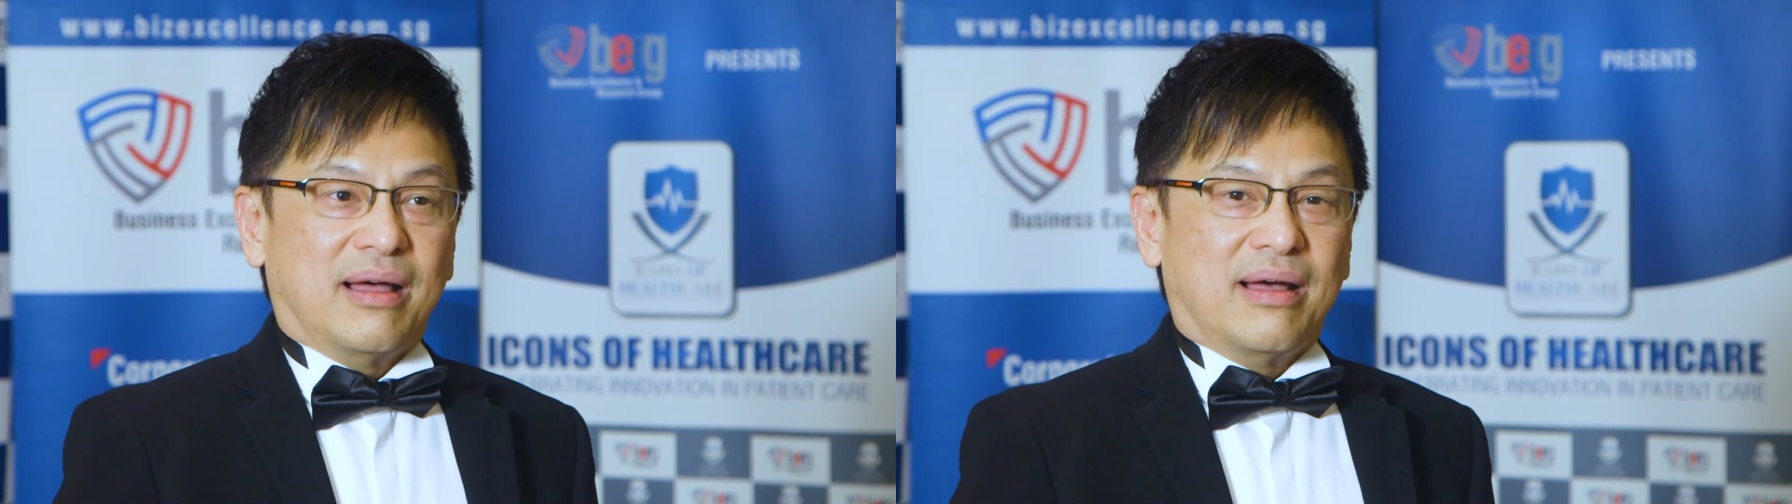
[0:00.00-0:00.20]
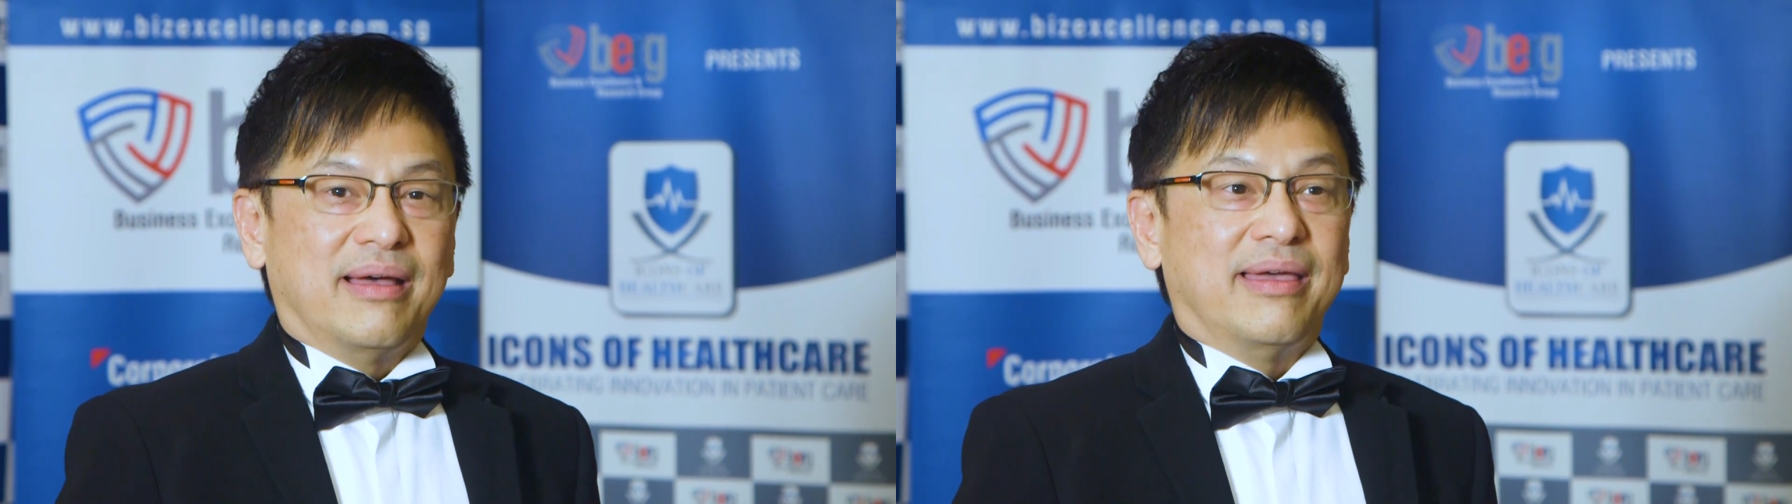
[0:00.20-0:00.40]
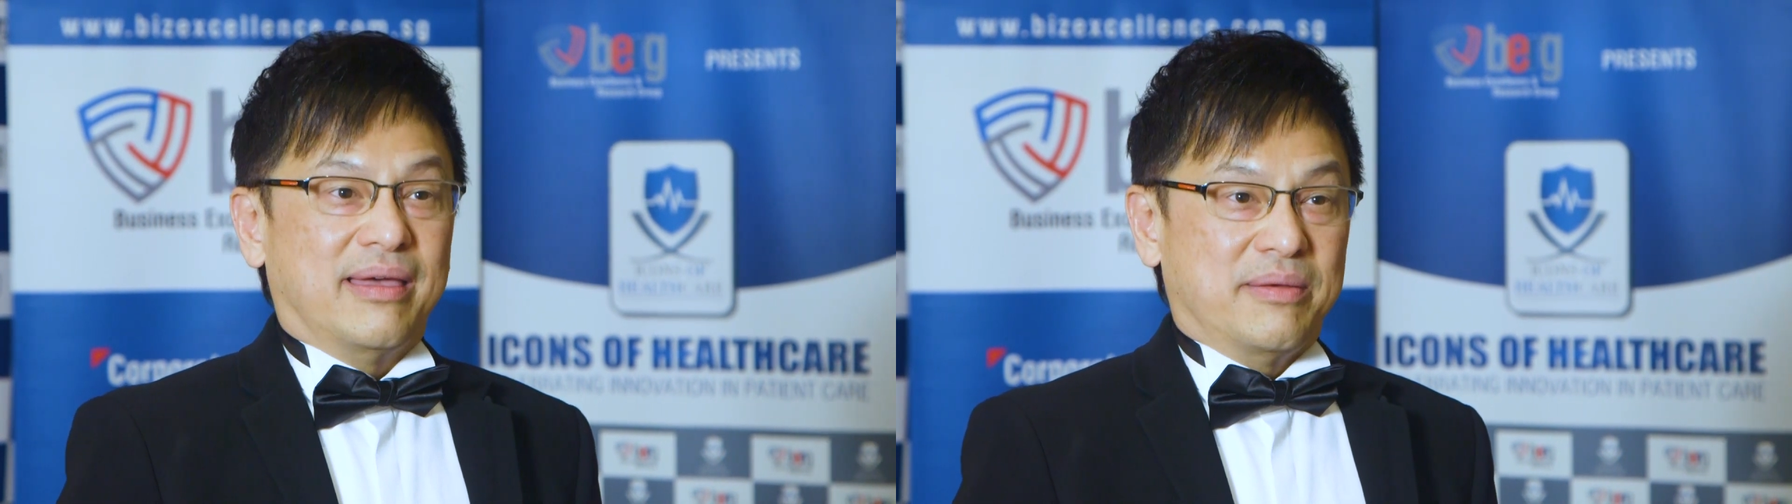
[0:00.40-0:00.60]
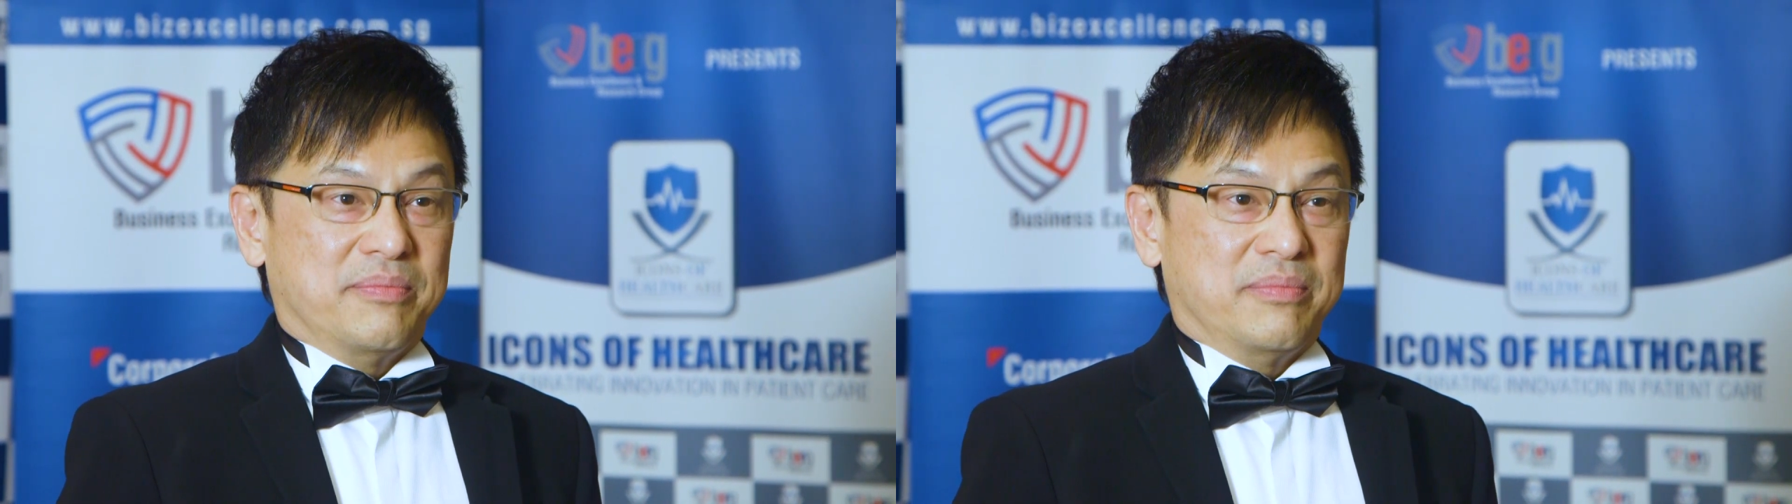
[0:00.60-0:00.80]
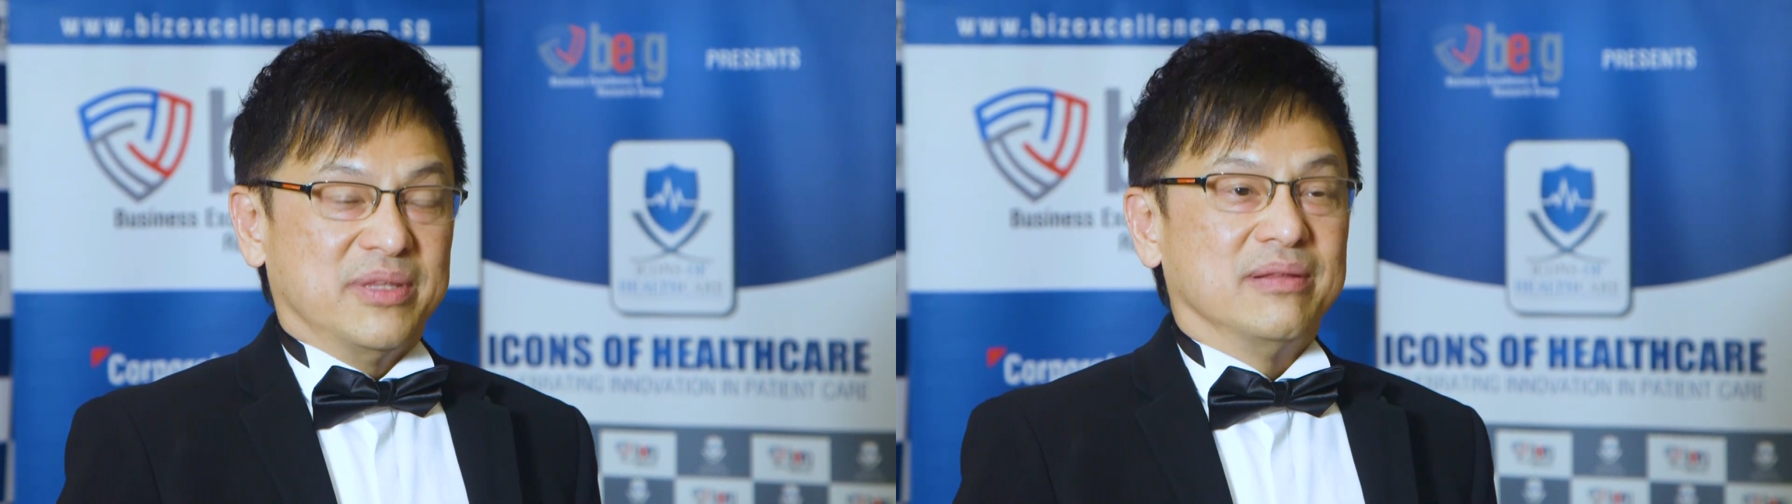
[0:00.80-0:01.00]
I am
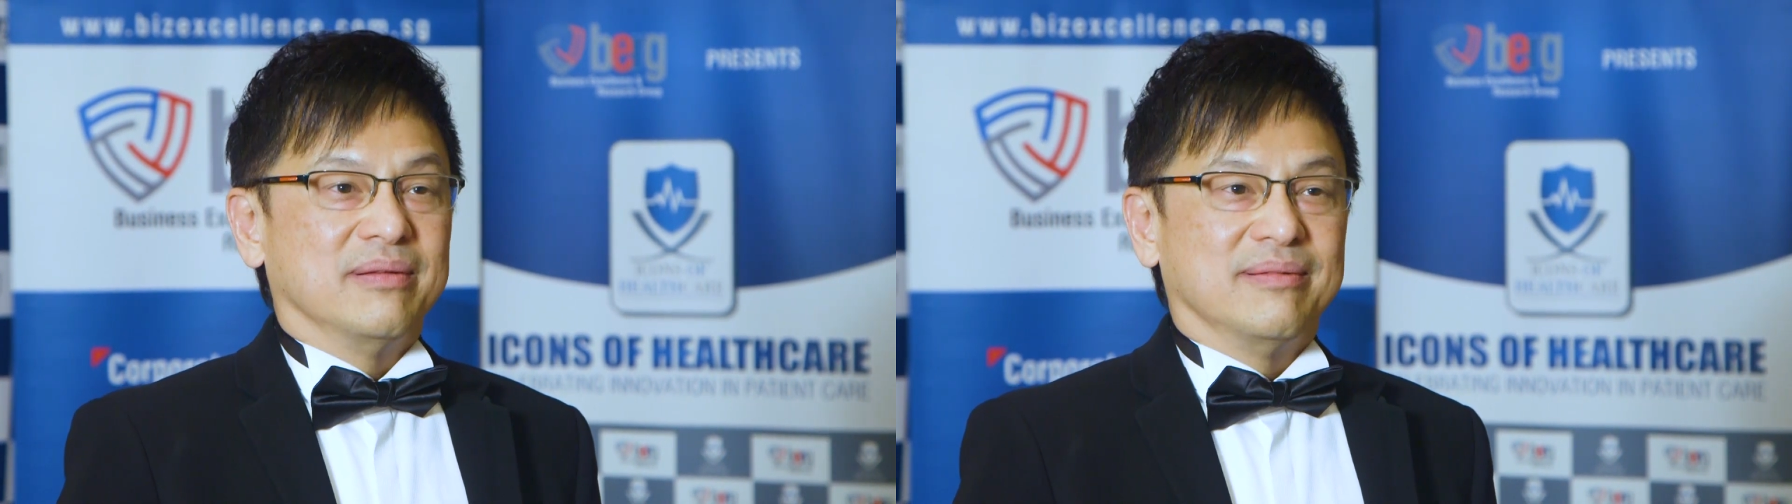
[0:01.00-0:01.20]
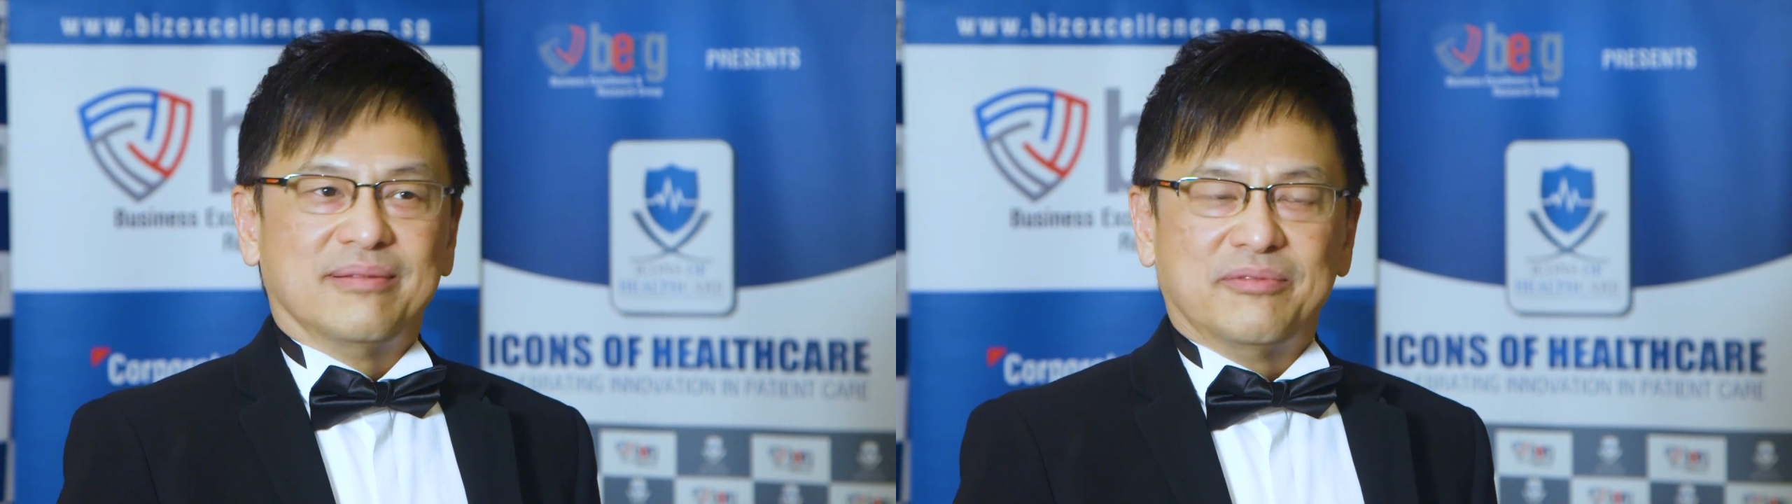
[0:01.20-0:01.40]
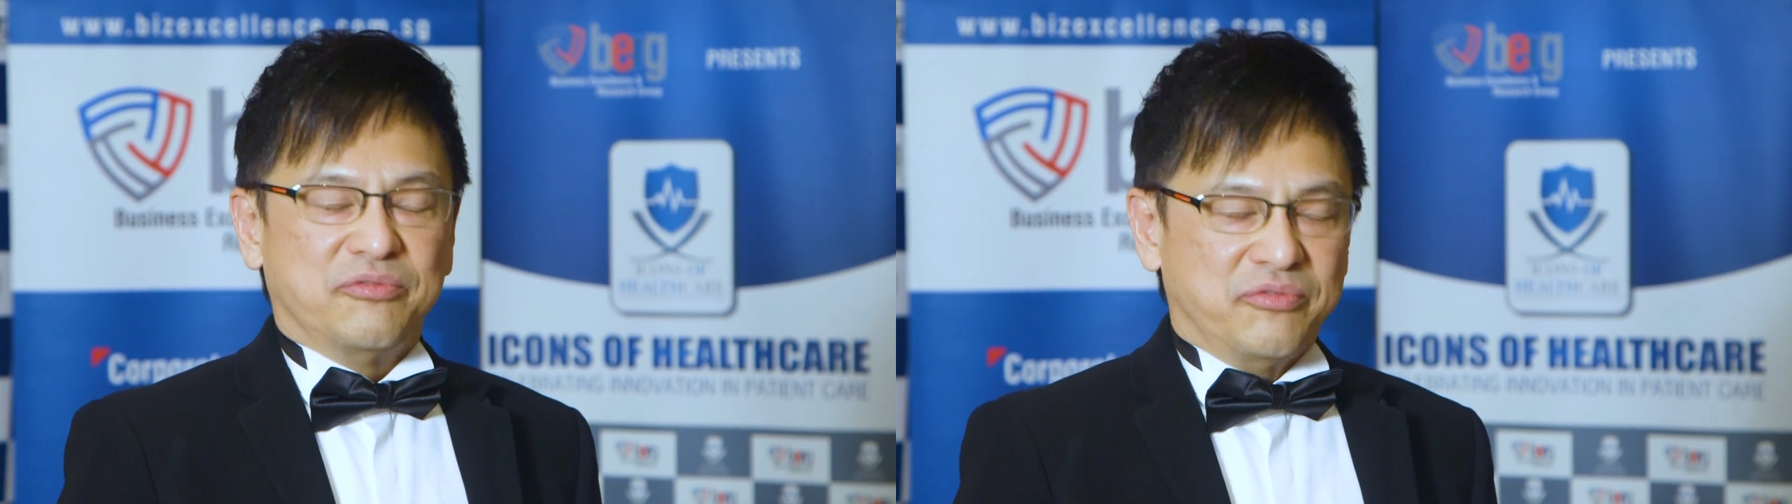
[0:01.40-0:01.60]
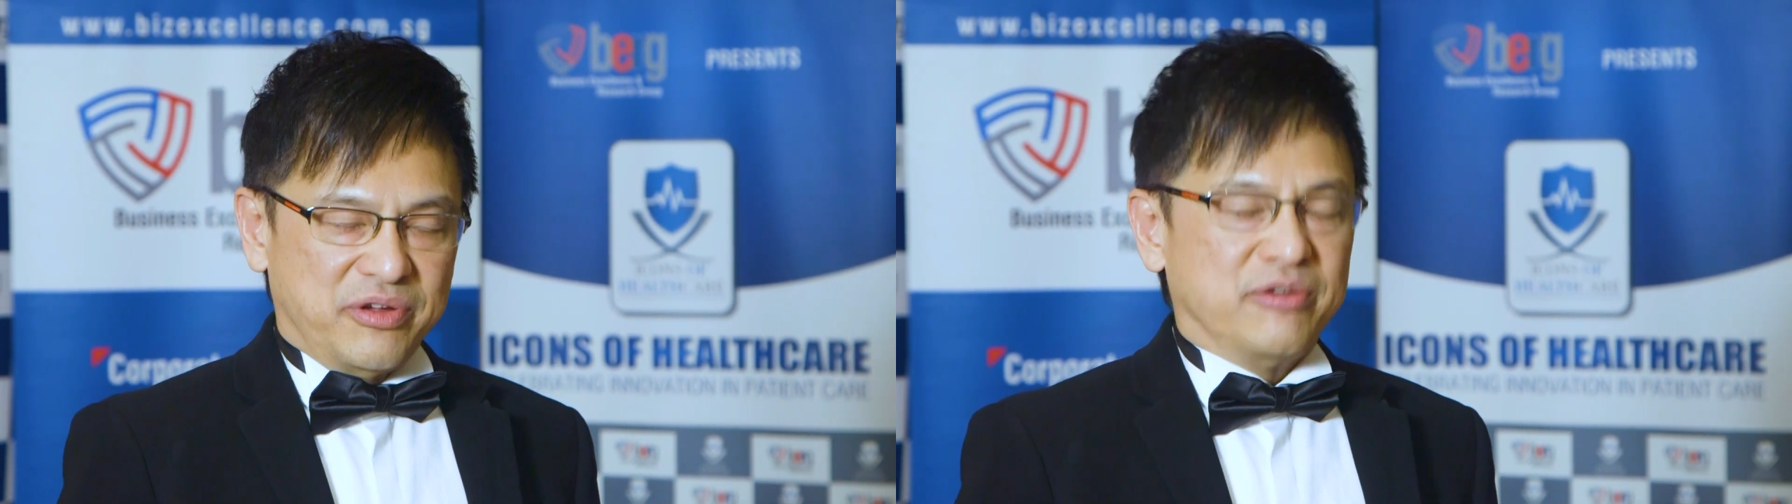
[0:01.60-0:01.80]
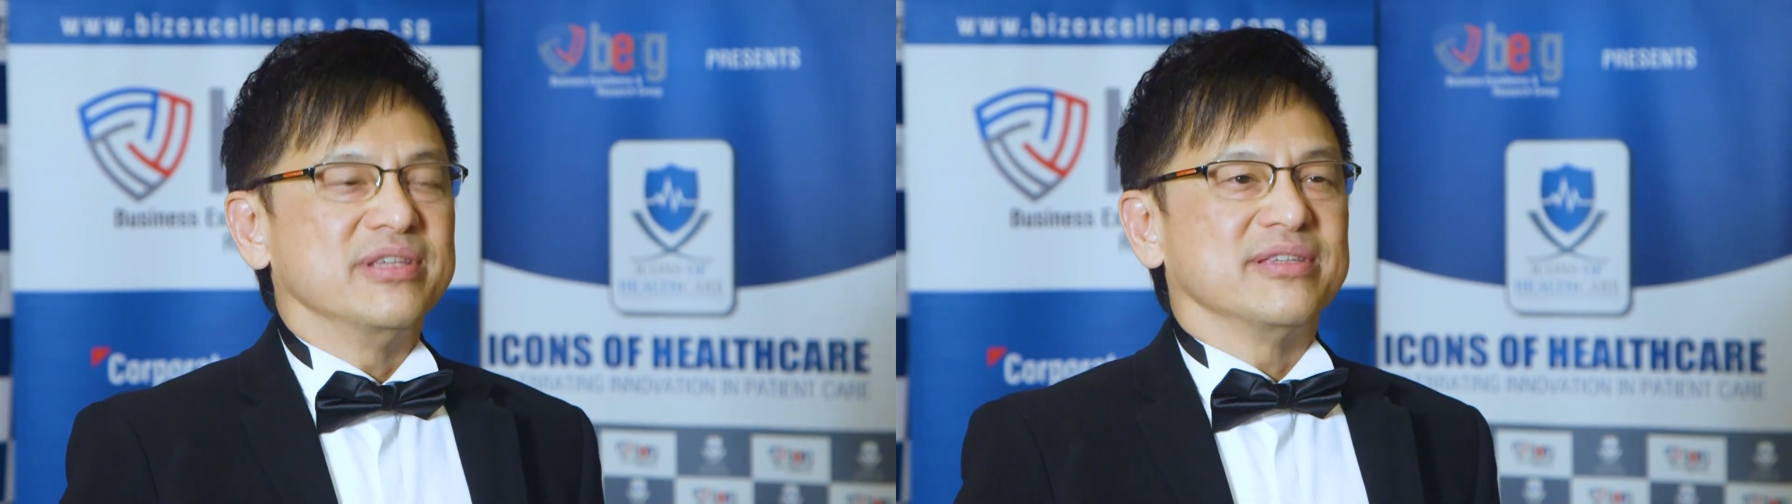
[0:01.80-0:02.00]
very